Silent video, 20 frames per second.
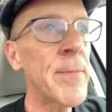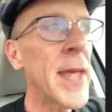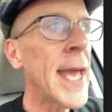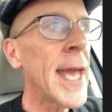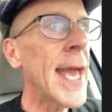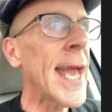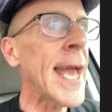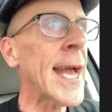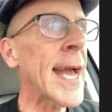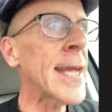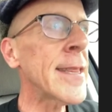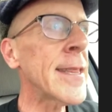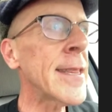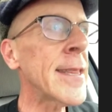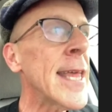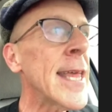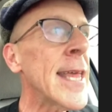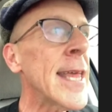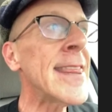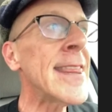And
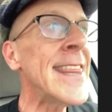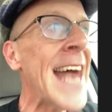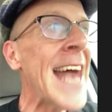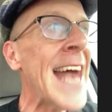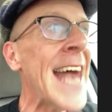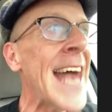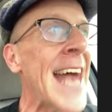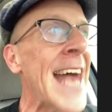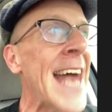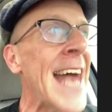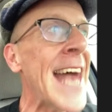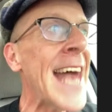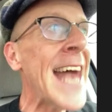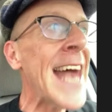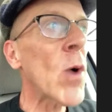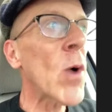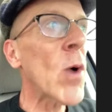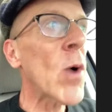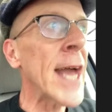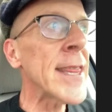that is, I
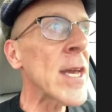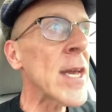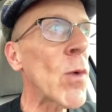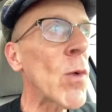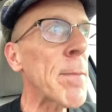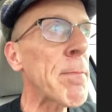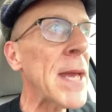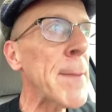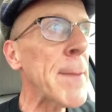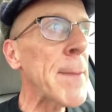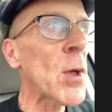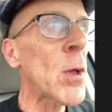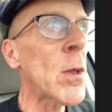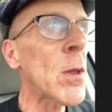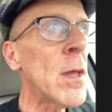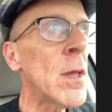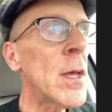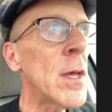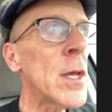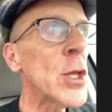think, what people
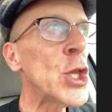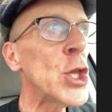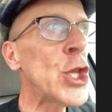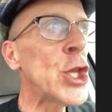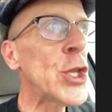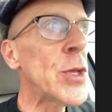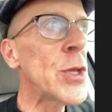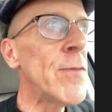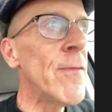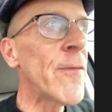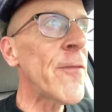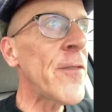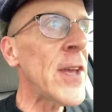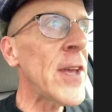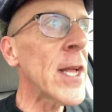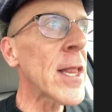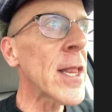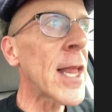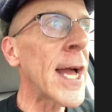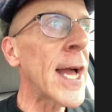feel
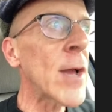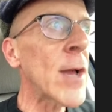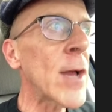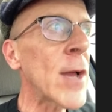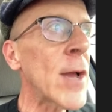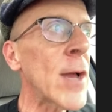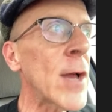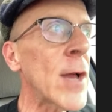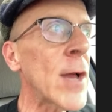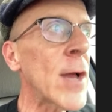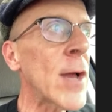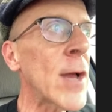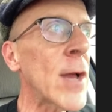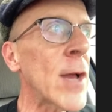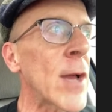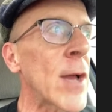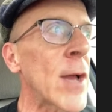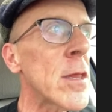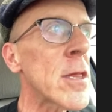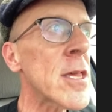like when they
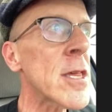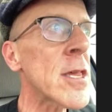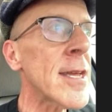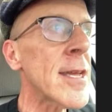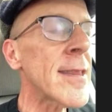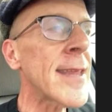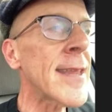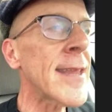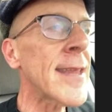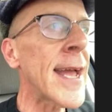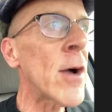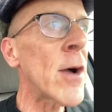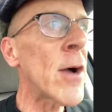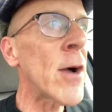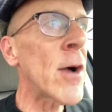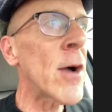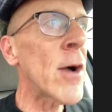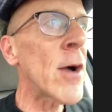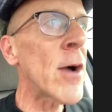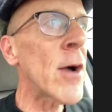sit down and
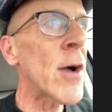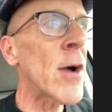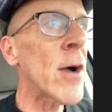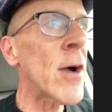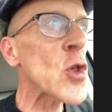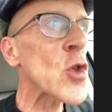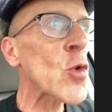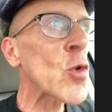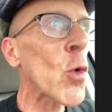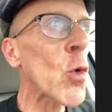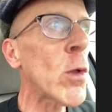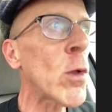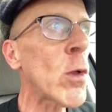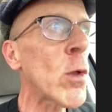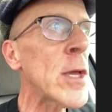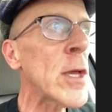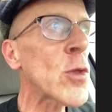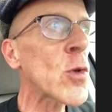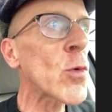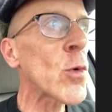start scrolling
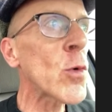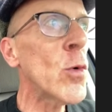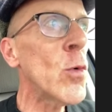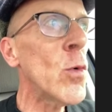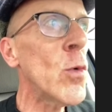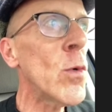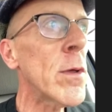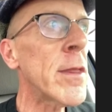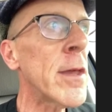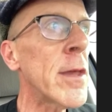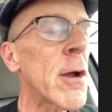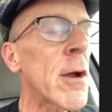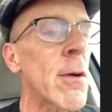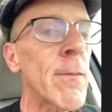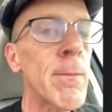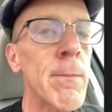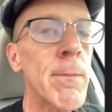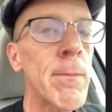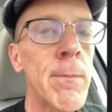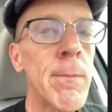through their
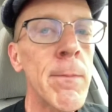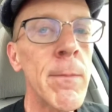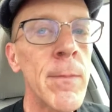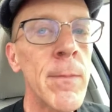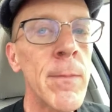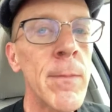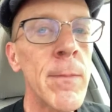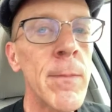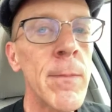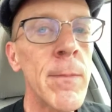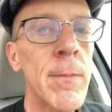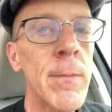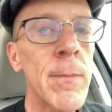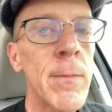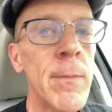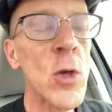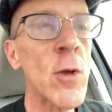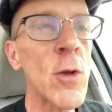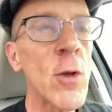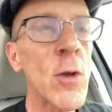streaming
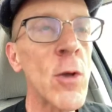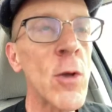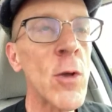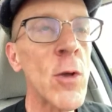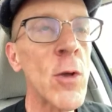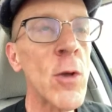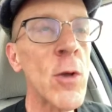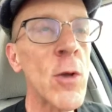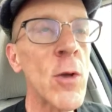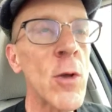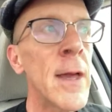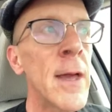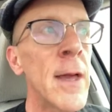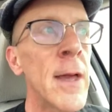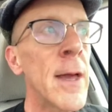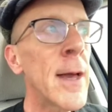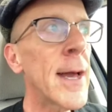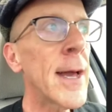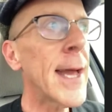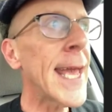services.
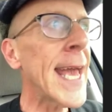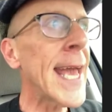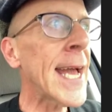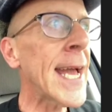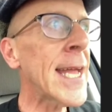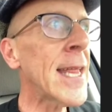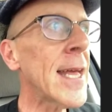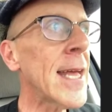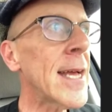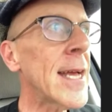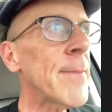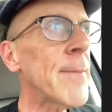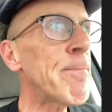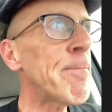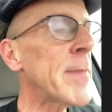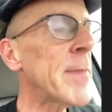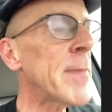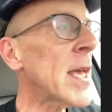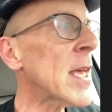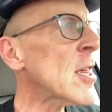And
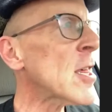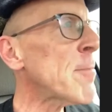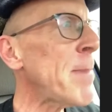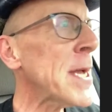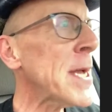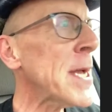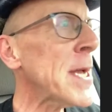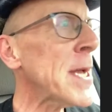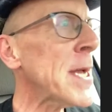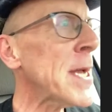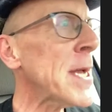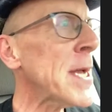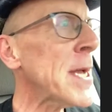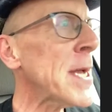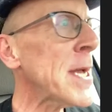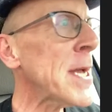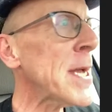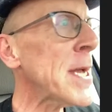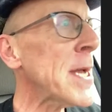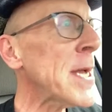especially if there's
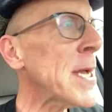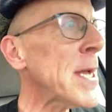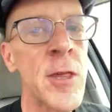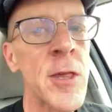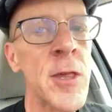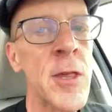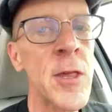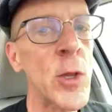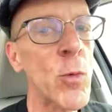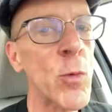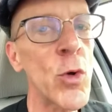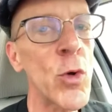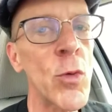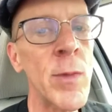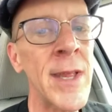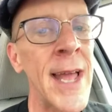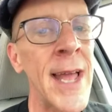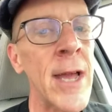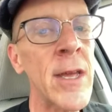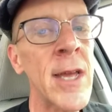somebody else in the room, and now you
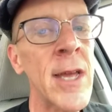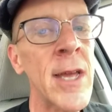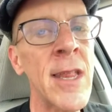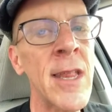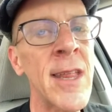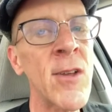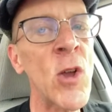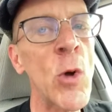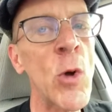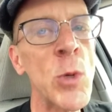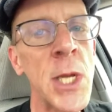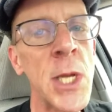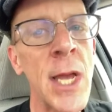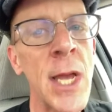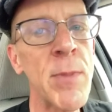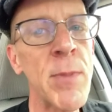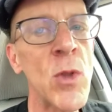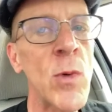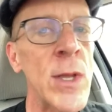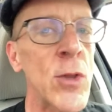got to negotiate
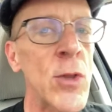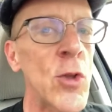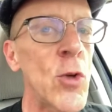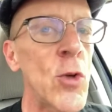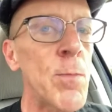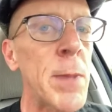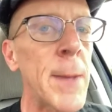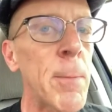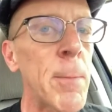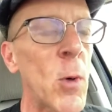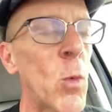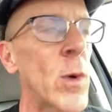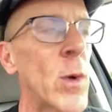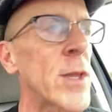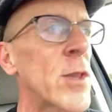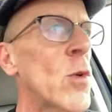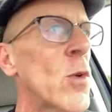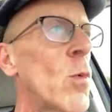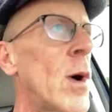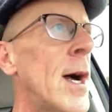between two people what to
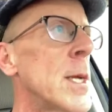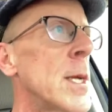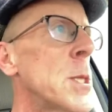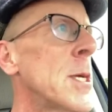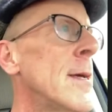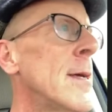watch.